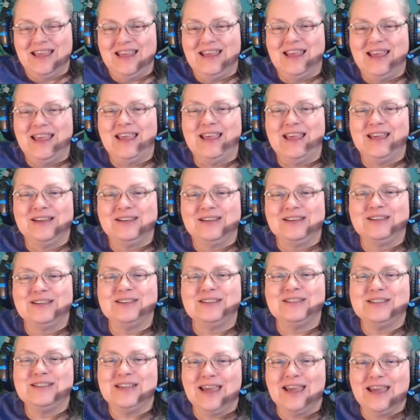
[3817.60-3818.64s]
And
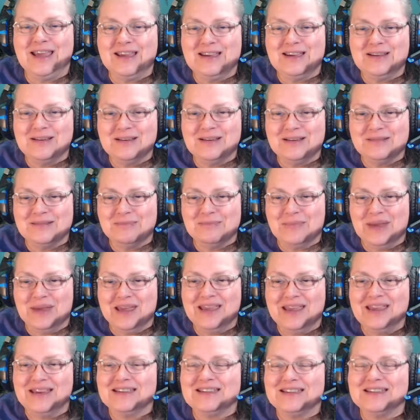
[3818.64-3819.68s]
good day,
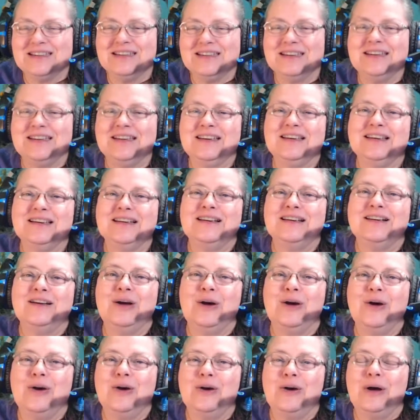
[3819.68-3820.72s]
mate.
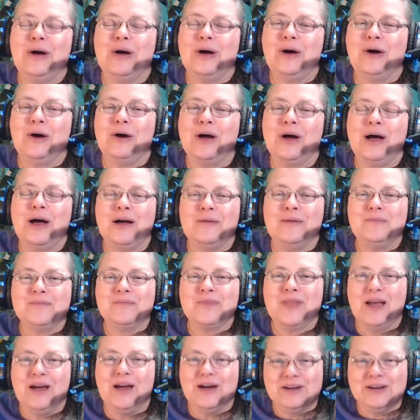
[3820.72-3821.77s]
Uh,
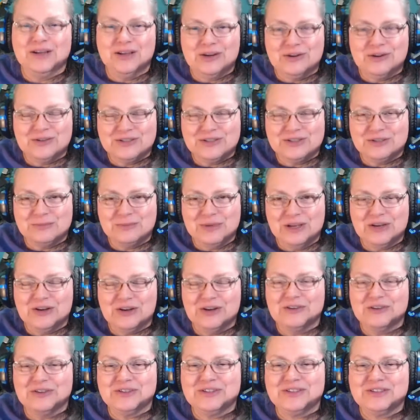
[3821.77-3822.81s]
Adios,
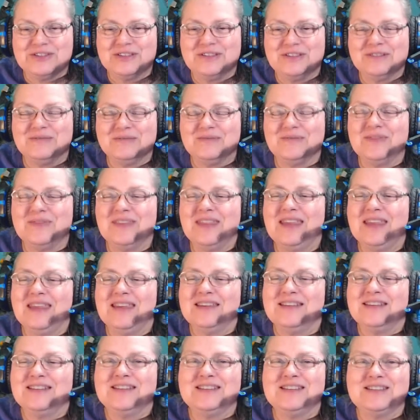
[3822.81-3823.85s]
amigos.
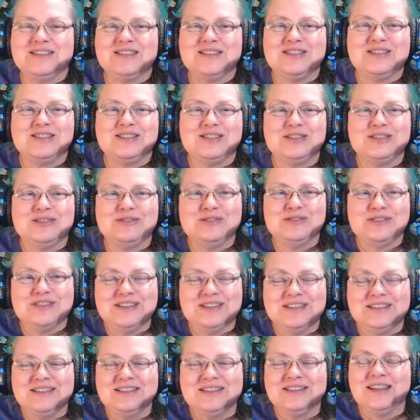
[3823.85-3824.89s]
This is
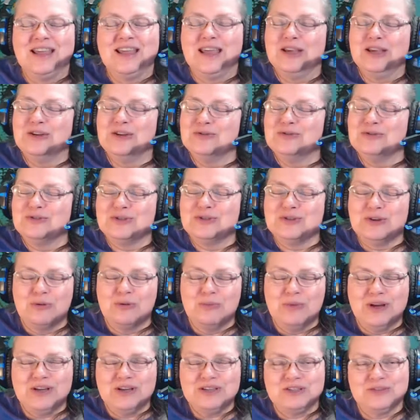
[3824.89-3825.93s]
Susan. Thank you so
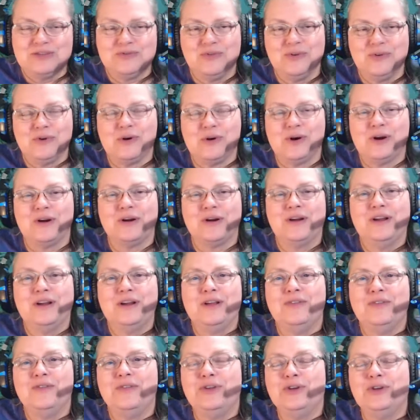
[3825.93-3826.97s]
much for
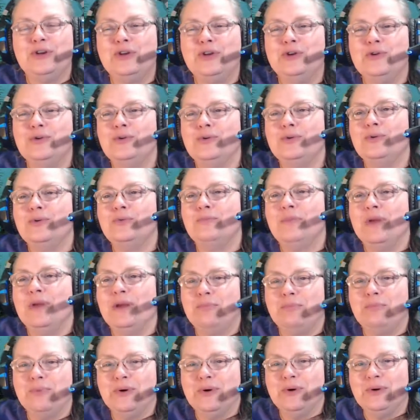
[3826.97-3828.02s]
the new
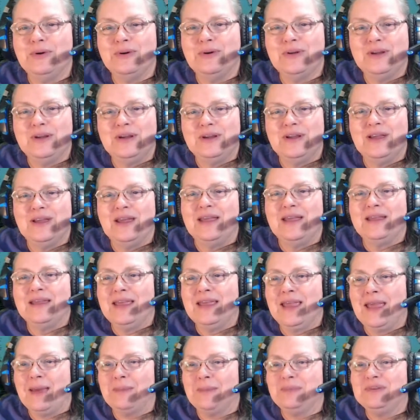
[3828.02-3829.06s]
member,
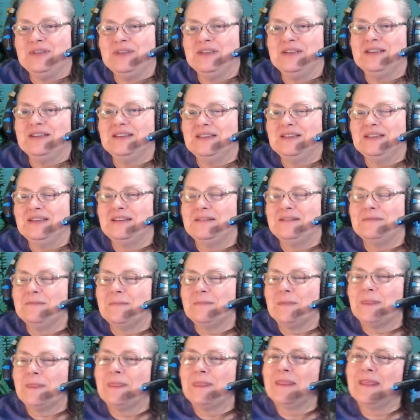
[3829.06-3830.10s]
Captain.
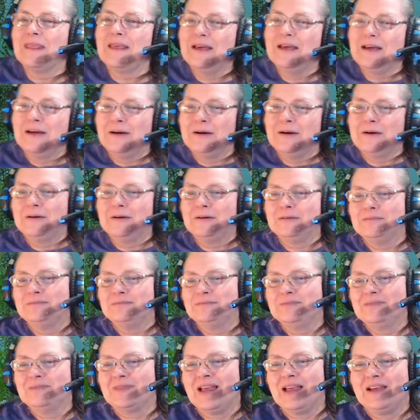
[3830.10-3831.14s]
I'll
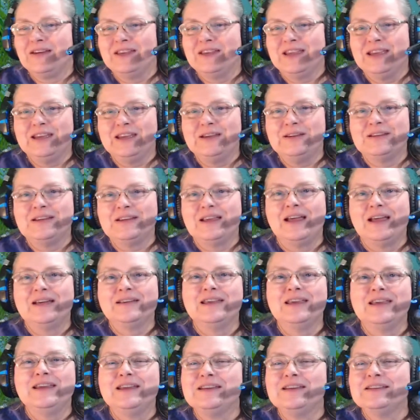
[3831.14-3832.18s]
get
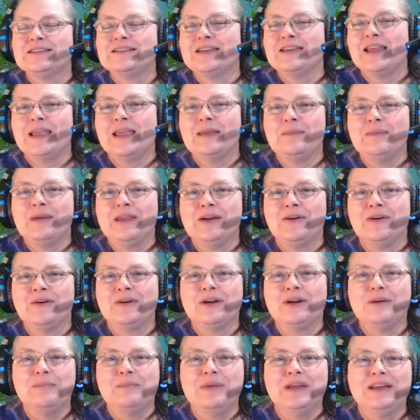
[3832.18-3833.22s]
his name here
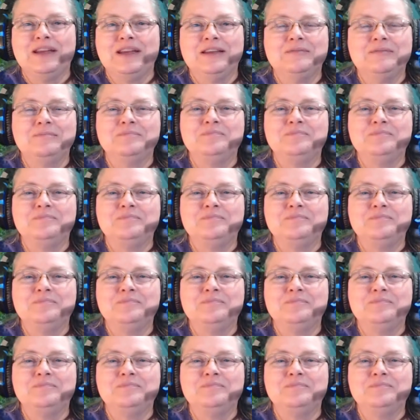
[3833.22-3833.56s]
in a minute.